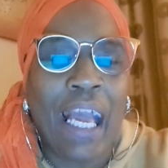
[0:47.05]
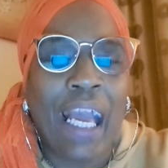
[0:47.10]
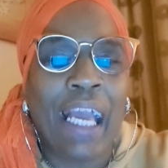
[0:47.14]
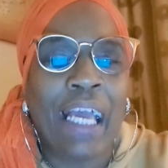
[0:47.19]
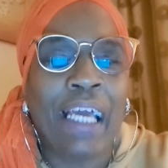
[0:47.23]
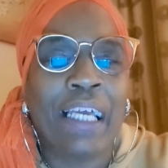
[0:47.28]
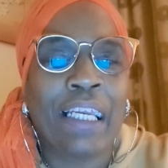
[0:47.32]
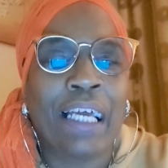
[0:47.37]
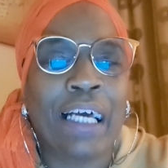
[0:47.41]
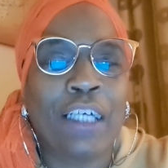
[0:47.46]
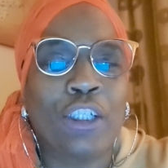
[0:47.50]

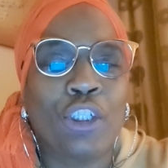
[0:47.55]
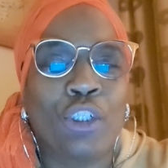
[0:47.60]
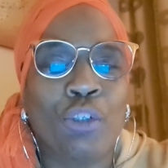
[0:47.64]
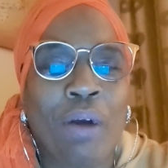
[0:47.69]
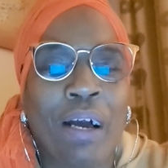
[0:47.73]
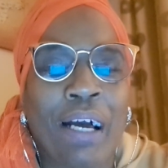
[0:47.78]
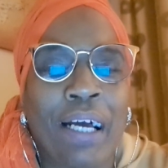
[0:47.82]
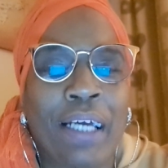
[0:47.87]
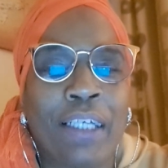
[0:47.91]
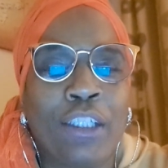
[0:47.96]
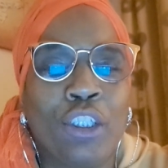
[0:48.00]
And I
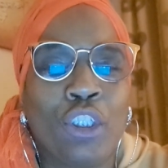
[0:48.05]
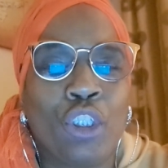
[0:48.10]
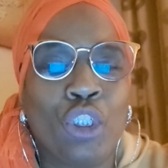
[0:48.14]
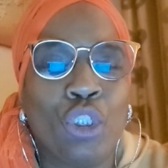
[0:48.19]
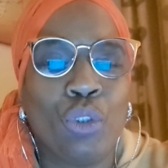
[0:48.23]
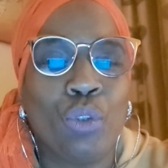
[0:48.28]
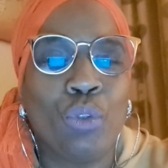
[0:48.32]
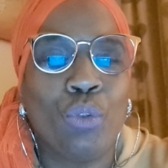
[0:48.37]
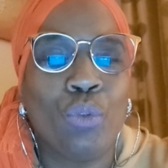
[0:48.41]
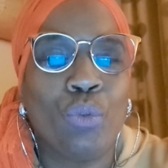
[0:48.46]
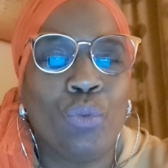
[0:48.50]
try
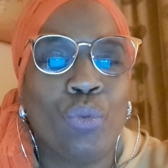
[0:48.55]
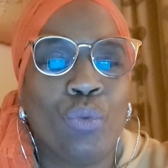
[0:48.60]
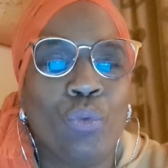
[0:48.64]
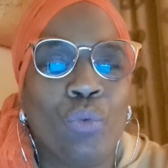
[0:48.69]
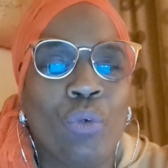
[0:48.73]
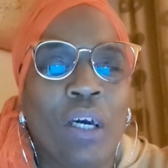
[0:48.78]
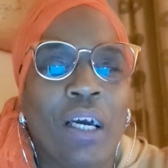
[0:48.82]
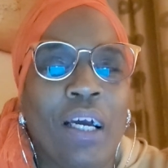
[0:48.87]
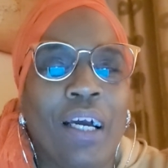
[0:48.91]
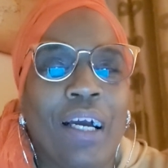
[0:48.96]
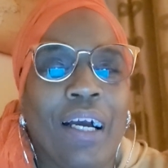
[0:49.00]
to
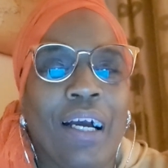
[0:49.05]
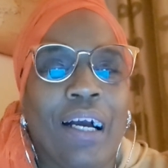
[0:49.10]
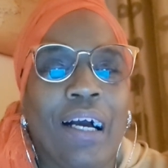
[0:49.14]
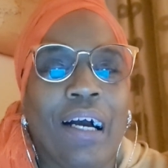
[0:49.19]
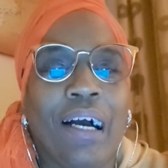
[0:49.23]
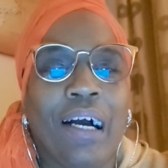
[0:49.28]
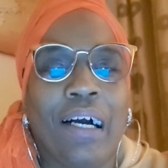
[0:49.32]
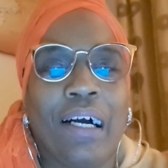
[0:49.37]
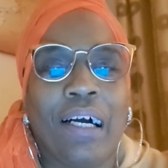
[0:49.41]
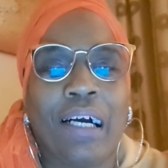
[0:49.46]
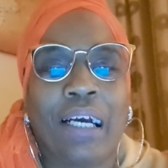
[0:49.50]

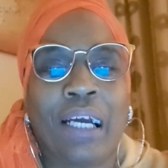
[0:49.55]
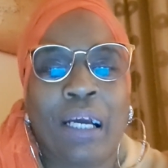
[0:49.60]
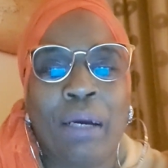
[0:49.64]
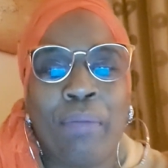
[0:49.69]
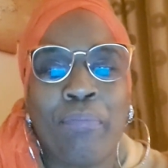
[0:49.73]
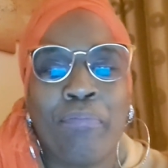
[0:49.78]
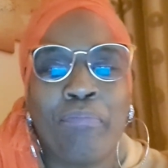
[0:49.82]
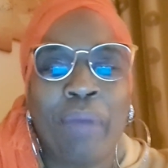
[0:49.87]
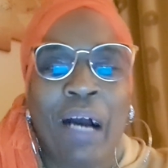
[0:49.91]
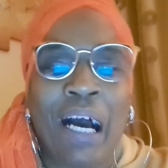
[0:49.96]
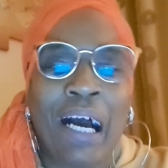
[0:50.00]

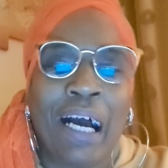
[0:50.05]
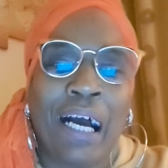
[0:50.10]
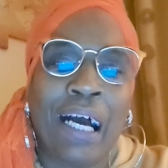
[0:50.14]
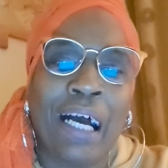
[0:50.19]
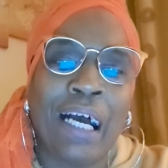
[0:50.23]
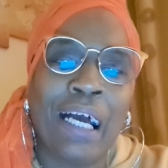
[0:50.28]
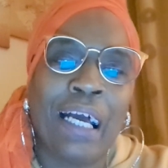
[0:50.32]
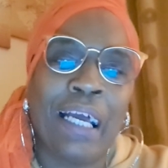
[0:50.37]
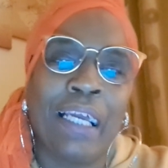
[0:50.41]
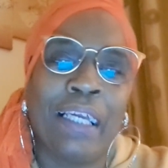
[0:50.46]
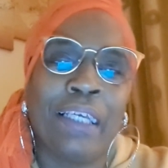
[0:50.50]

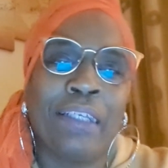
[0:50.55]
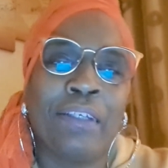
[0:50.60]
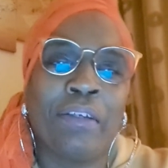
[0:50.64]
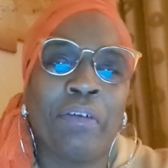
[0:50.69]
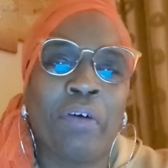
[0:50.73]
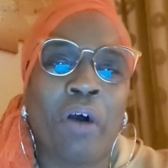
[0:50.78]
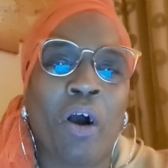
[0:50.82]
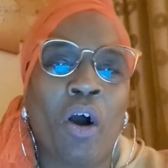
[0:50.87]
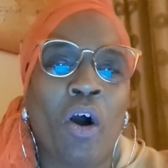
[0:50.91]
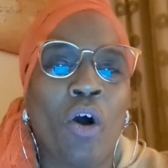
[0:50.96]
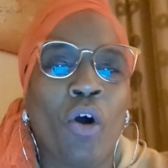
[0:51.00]
combine
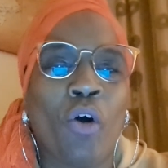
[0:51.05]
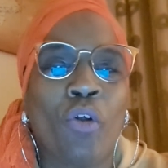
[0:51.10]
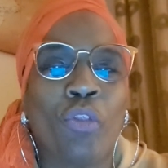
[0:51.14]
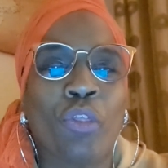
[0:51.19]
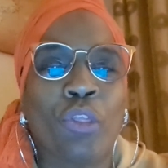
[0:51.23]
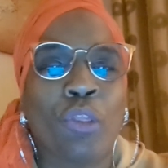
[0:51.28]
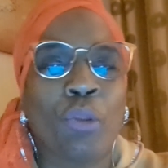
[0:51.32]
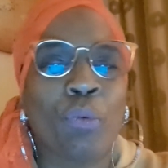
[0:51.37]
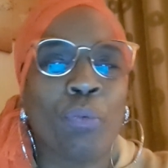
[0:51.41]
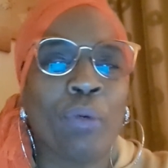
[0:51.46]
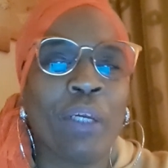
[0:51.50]
all
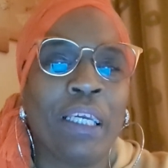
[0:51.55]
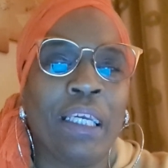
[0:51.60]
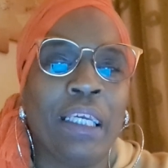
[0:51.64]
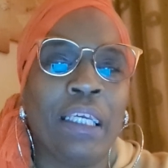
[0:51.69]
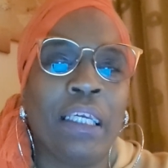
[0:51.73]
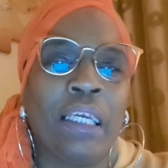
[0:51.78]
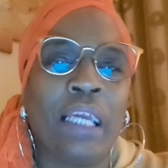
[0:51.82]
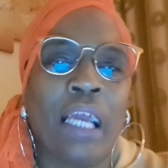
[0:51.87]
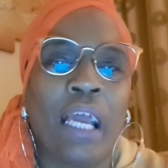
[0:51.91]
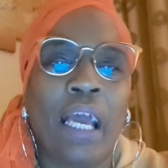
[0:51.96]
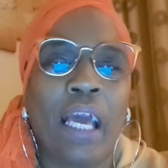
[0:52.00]

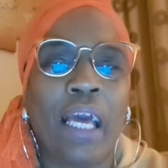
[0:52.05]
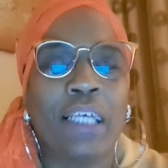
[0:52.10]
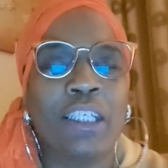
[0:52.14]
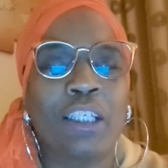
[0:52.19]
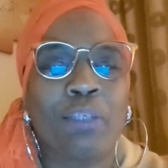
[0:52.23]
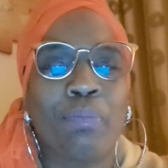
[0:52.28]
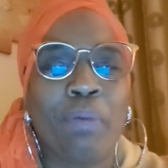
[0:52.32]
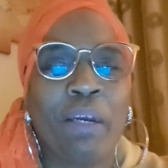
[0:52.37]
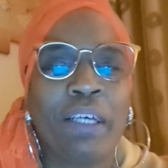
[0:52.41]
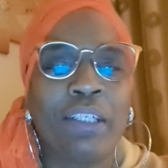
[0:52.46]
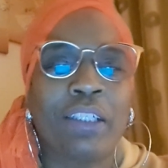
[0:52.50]
three,
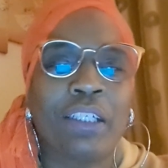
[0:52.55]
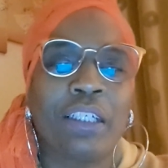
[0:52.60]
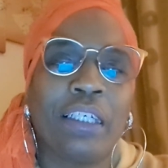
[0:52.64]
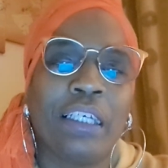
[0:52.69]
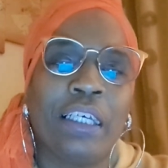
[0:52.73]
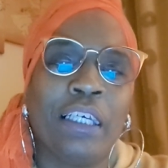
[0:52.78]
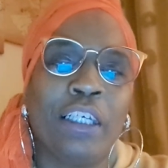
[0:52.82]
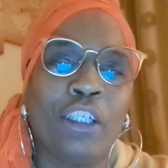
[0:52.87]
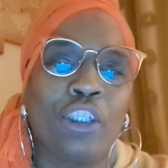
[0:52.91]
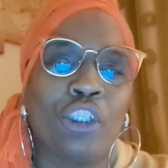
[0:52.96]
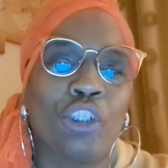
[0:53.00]
especially
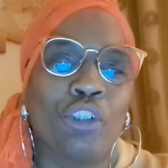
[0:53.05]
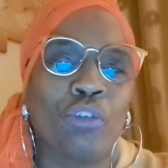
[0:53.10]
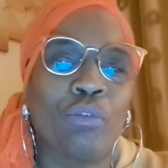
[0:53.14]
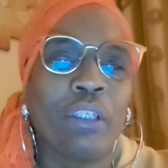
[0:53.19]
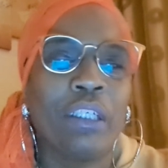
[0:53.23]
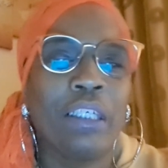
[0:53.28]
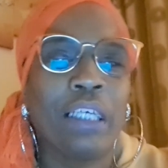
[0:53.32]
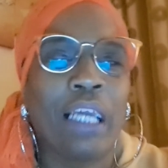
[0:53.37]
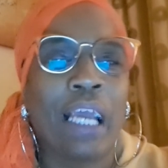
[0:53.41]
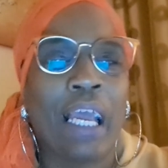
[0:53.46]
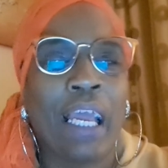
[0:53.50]

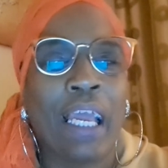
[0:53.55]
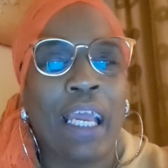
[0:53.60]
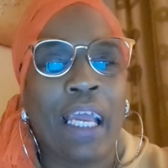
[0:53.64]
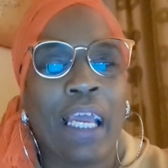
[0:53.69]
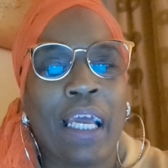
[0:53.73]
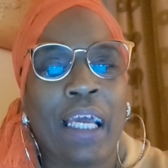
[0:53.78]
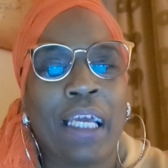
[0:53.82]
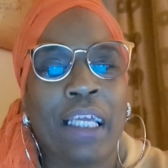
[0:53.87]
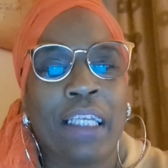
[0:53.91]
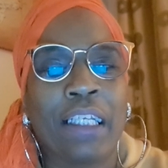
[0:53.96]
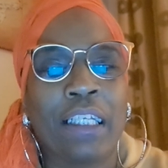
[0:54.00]
history
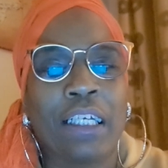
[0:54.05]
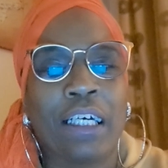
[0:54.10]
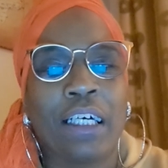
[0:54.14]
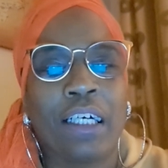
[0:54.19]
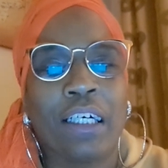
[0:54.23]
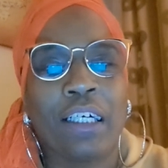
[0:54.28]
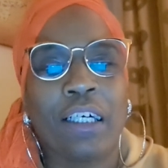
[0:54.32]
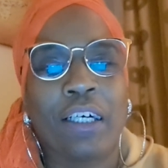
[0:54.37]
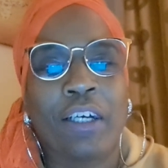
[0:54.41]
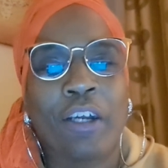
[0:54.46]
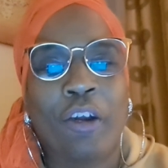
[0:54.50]
and
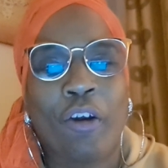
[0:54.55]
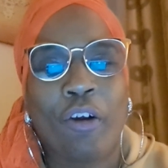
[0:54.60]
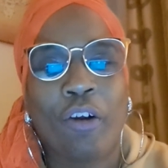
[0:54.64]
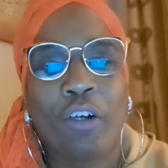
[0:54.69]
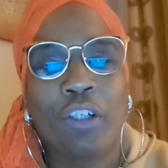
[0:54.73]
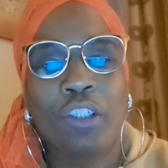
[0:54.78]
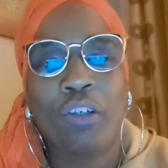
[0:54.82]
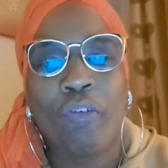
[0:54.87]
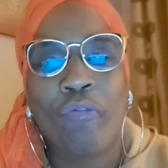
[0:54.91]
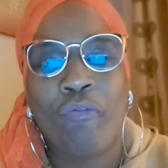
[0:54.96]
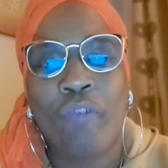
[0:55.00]

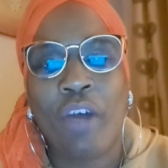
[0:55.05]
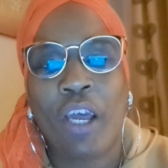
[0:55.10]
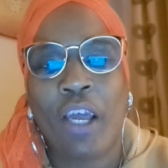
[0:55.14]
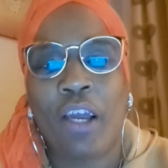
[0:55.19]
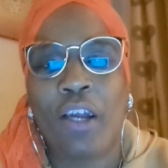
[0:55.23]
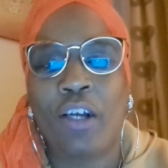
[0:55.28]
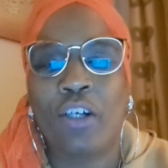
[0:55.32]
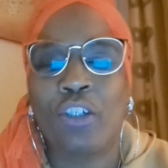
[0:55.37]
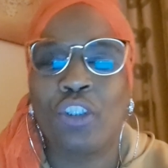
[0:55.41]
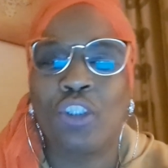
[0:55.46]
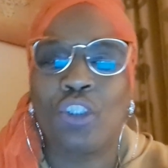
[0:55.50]
current
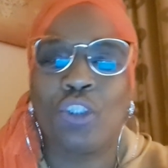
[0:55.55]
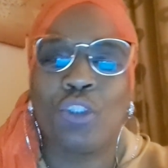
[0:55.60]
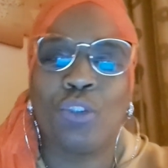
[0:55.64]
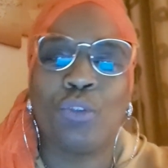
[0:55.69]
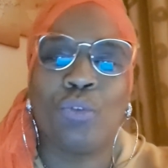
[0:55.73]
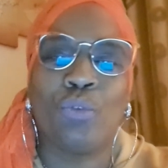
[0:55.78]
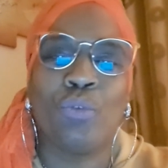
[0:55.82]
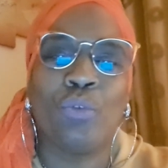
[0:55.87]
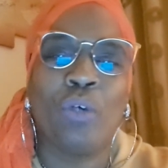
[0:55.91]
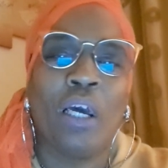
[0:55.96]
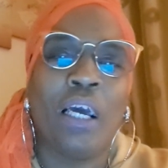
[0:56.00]
affairs,
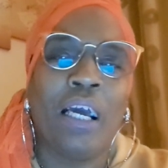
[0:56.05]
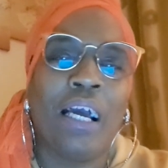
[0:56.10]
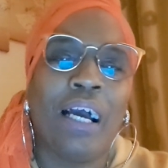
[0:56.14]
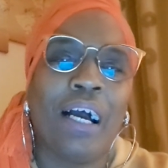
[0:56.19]
to